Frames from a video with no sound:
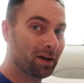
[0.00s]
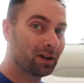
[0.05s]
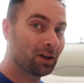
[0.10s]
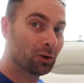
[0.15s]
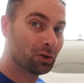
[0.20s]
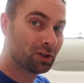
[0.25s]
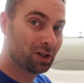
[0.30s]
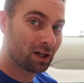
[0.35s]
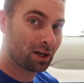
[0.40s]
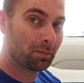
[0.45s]
and
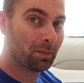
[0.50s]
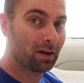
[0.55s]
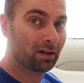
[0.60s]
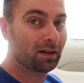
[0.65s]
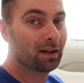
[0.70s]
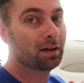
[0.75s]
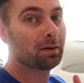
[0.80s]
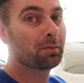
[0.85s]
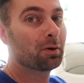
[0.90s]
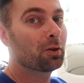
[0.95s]
go check them
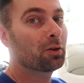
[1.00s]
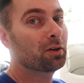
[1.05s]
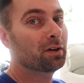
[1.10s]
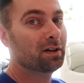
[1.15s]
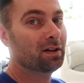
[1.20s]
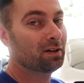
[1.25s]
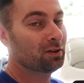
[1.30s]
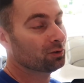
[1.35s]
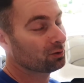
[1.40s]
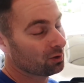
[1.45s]
out. Let them know
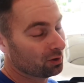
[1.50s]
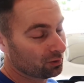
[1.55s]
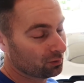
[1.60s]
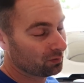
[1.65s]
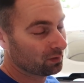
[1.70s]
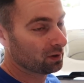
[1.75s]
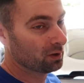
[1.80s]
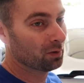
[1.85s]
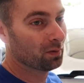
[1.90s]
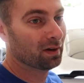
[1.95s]
that you saw this
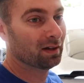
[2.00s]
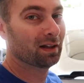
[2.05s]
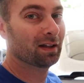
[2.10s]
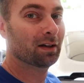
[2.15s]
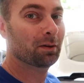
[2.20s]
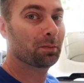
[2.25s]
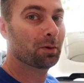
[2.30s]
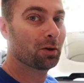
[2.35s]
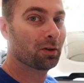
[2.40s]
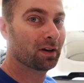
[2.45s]
video and
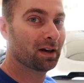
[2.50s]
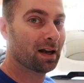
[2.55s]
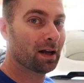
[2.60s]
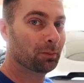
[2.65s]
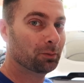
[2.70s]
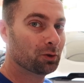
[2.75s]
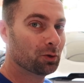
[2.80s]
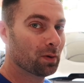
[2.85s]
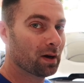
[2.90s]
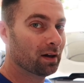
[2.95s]
let them know that it
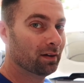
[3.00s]
helped you